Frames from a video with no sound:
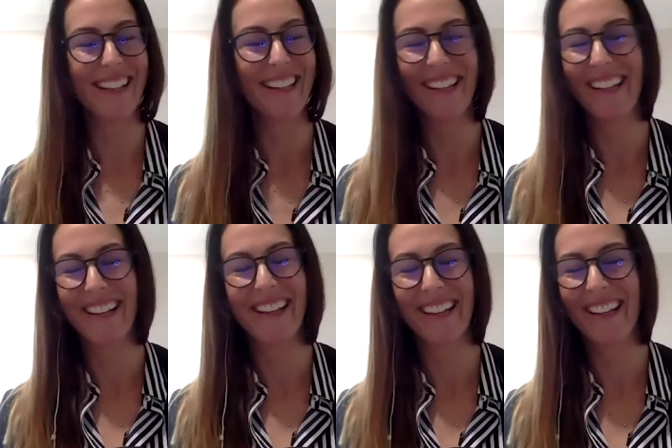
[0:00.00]
not
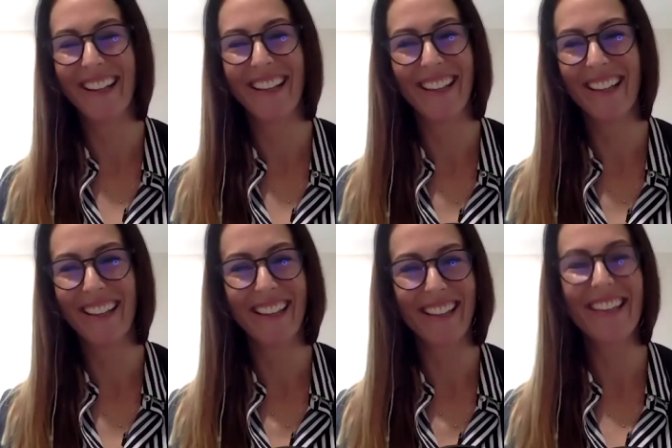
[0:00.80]
it's not going to
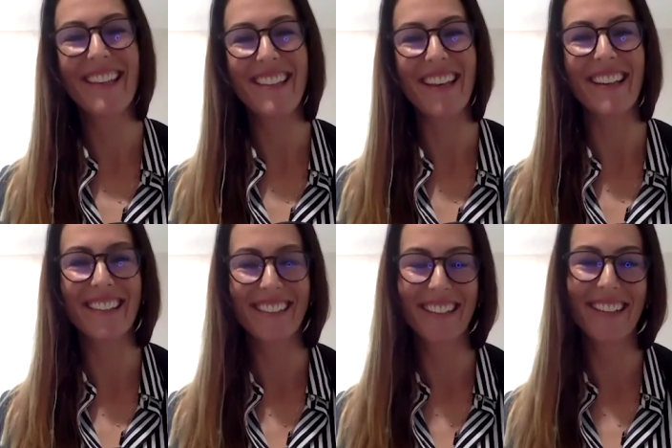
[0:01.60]
happen yeah you know